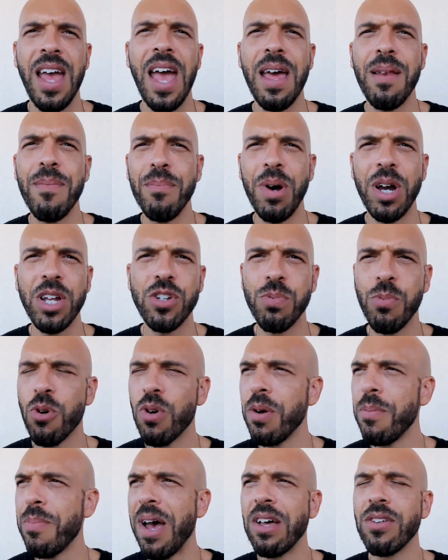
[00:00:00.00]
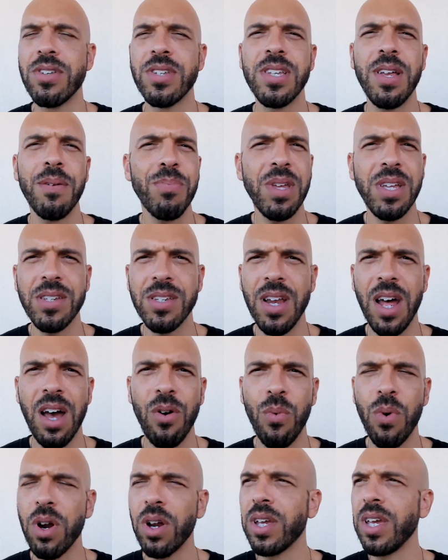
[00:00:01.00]
and much more about something's
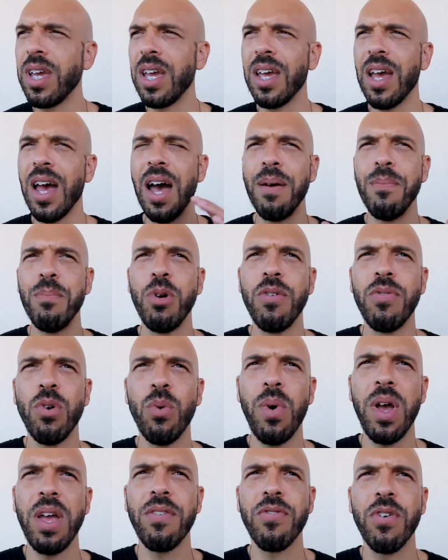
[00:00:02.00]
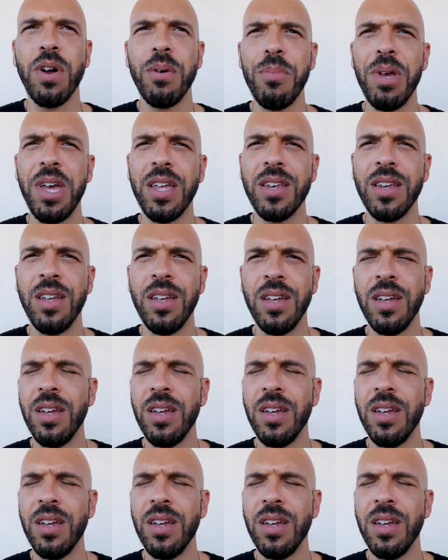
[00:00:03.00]
not working. I move away from it.